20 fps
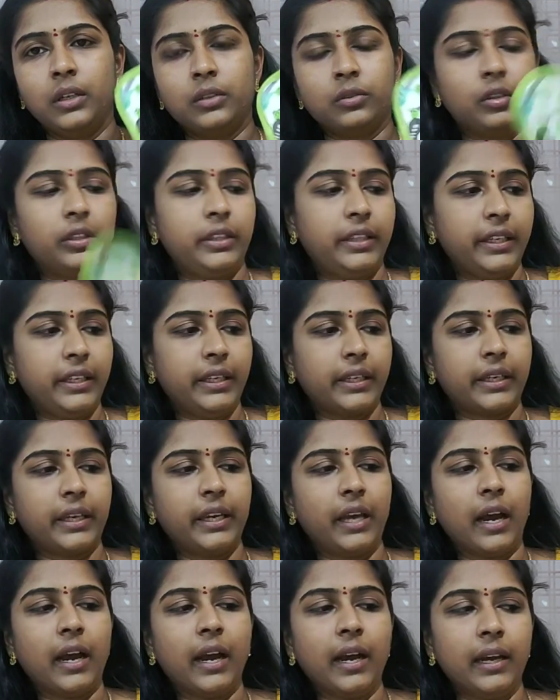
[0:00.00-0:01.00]
So deeniki
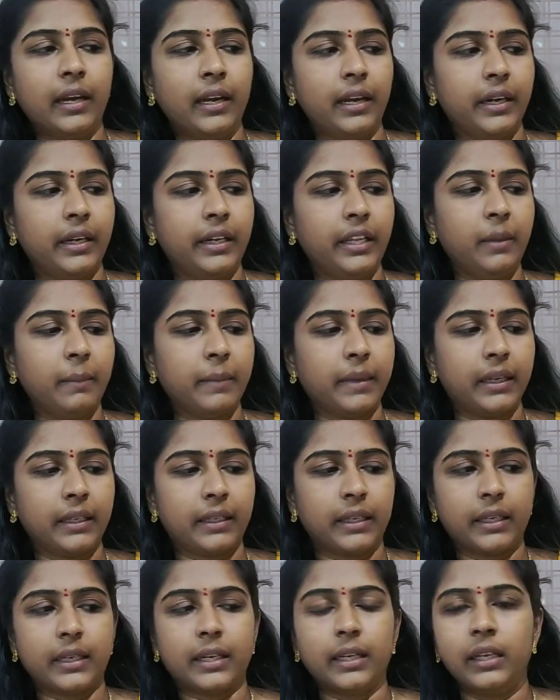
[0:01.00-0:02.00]
already
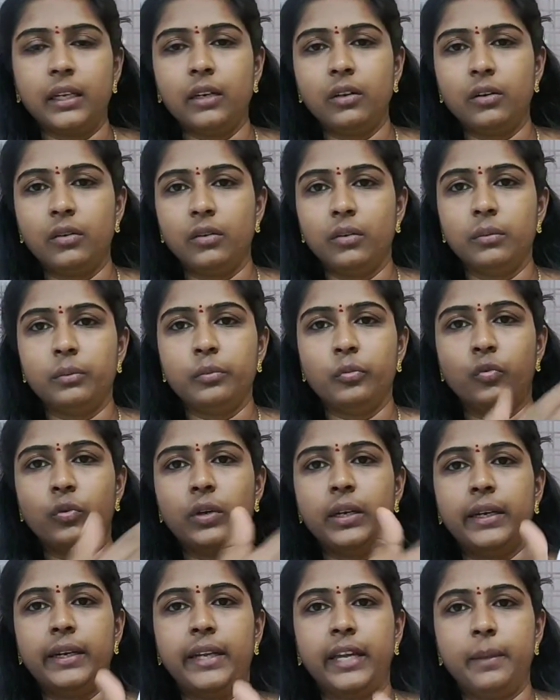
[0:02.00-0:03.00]
manaki ikkada
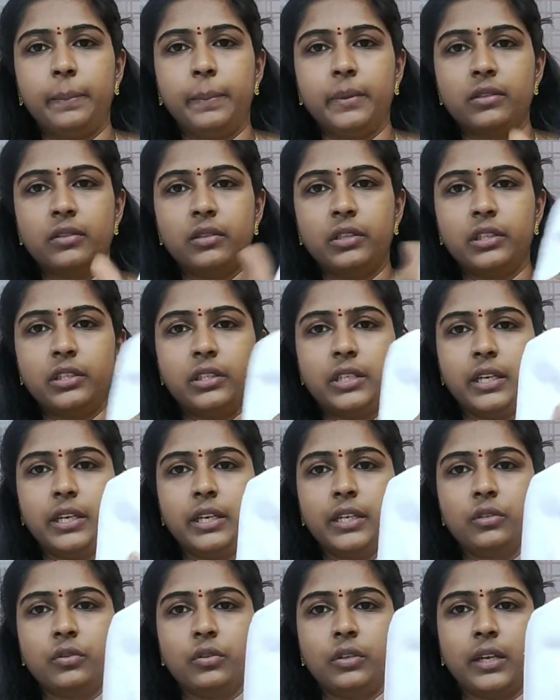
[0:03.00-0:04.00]
one diaper stitch
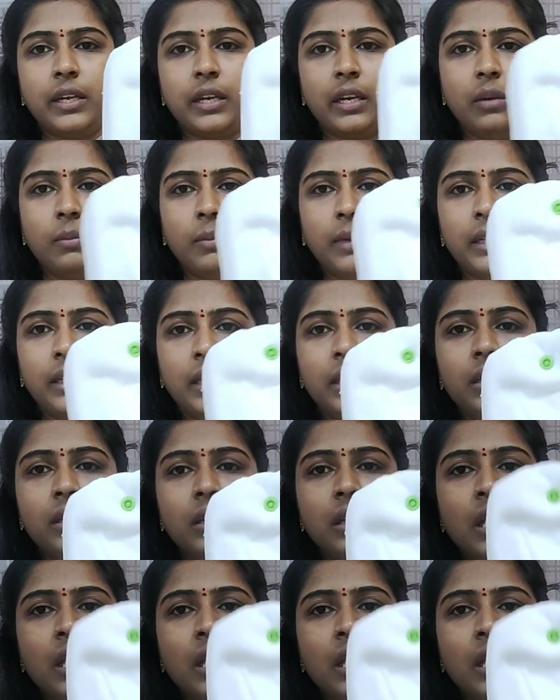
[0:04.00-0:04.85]
chesunnaranamata.